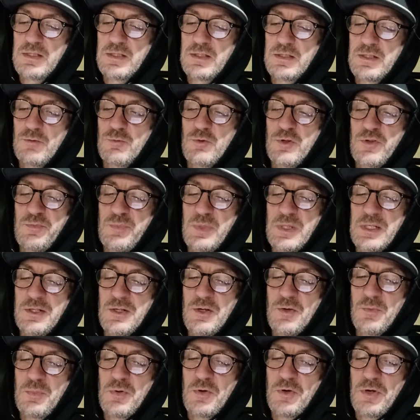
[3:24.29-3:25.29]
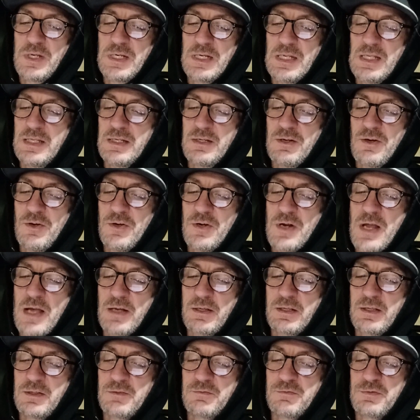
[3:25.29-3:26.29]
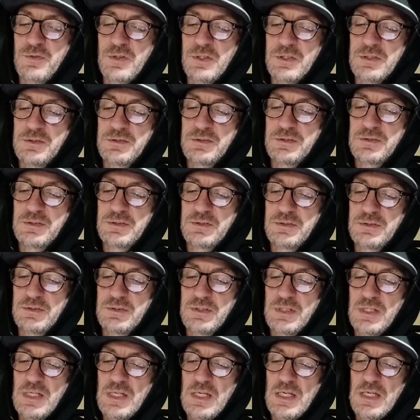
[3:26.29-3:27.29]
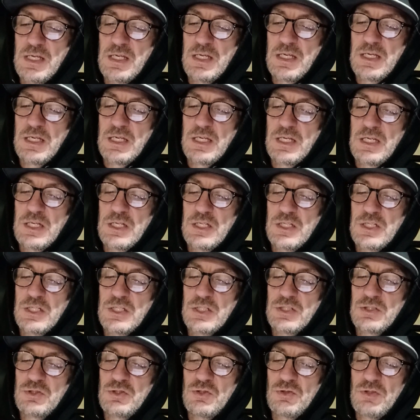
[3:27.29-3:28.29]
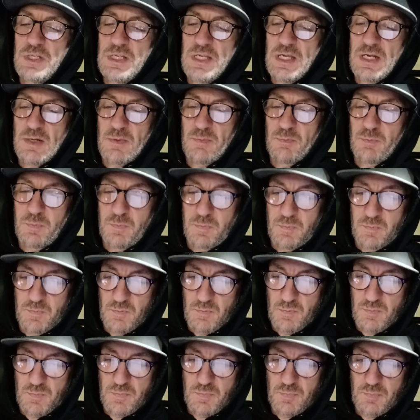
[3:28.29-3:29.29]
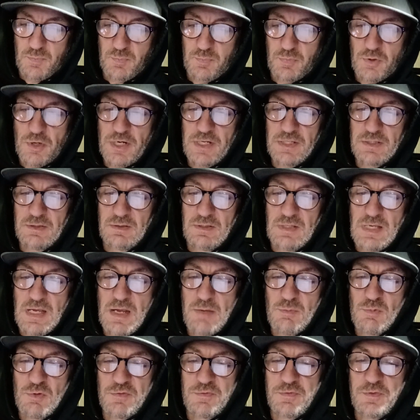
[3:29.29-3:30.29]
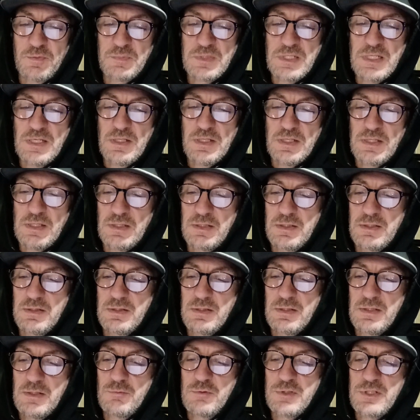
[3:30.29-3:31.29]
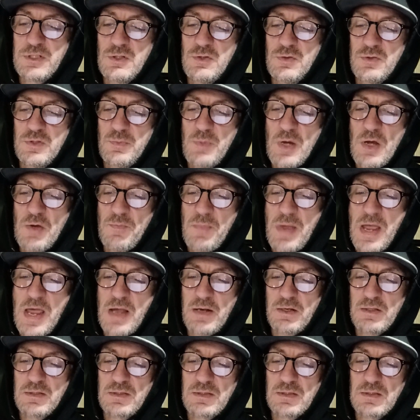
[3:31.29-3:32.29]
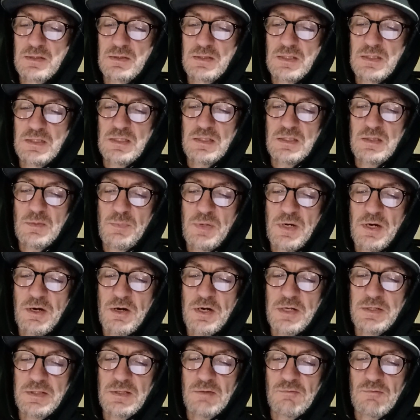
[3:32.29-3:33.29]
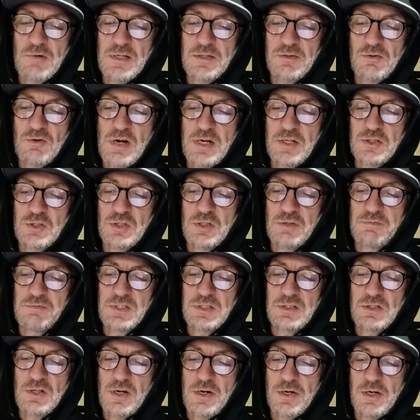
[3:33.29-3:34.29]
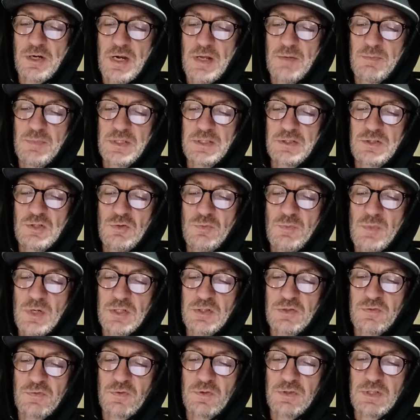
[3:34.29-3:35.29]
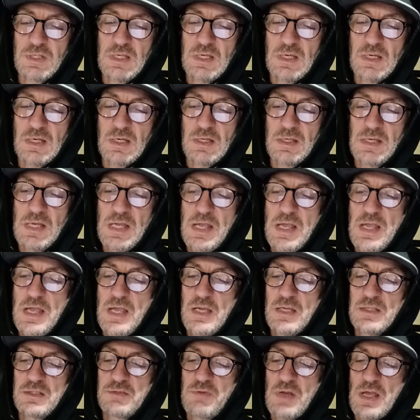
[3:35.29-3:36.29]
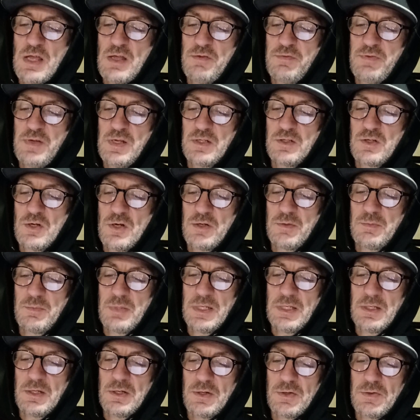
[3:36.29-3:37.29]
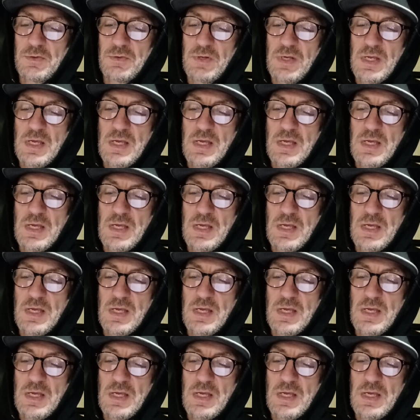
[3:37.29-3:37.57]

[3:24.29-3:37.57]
There would have been no point in her knocking first. Julieta brought a cable from Tilly. It was news about Max. The disappearance and resurrection of his daughter had been too much for the king. His valve had gone bingo.